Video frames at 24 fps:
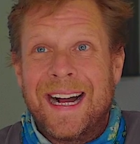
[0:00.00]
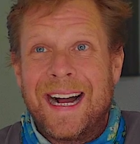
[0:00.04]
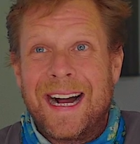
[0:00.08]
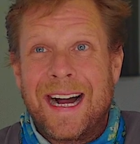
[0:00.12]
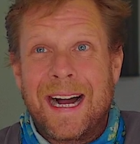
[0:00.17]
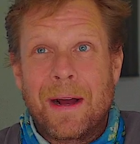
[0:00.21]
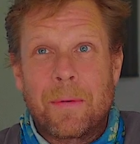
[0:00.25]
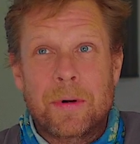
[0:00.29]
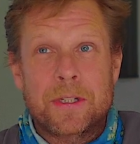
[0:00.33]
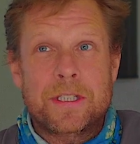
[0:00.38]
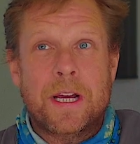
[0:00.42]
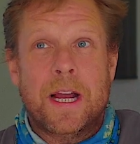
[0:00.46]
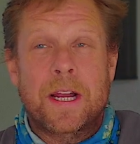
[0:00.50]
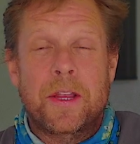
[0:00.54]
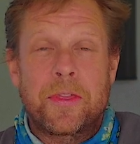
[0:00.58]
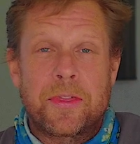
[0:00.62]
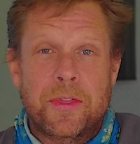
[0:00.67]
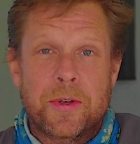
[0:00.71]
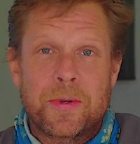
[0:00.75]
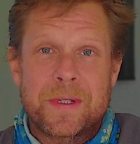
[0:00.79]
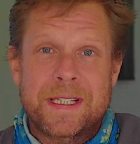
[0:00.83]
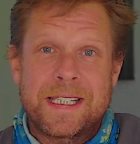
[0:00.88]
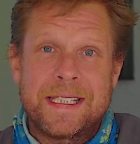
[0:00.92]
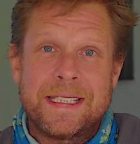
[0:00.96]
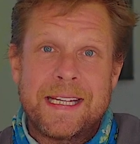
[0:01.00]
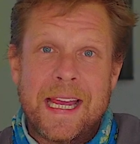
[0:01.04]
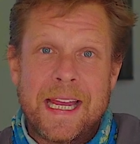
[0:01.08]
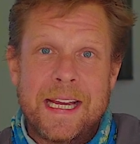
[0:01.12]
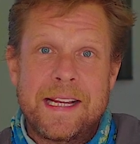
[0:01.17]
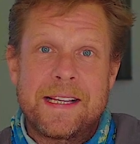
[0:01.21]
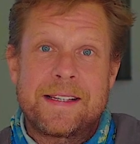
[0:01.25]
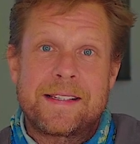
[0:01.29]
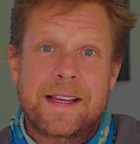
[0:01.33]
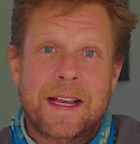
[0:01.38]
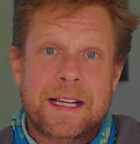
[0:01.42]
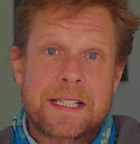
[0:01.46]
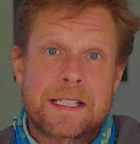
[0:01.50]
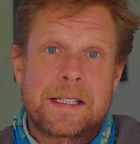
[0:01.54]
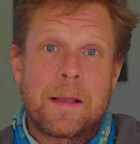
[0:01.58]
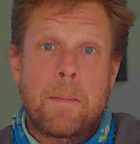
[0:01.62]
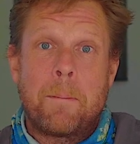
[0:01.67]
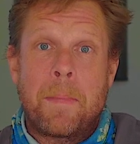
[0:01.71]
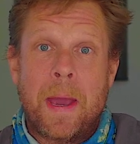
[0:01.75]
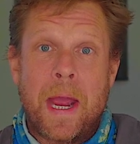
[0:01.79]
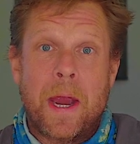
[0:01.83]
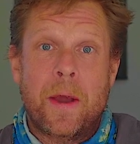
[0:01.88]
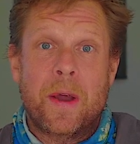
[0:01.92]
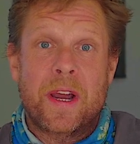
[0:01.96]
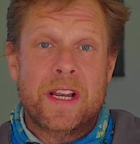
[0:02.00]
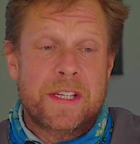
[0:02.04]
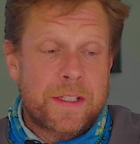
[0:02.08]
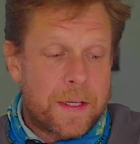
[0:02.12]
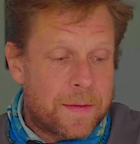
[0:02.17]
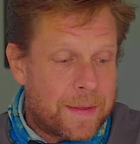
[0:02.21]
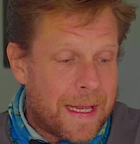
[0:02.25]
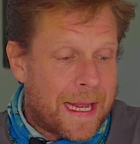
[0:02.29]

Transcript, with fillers: Uh, we're talking thirteen eighty-six Paris.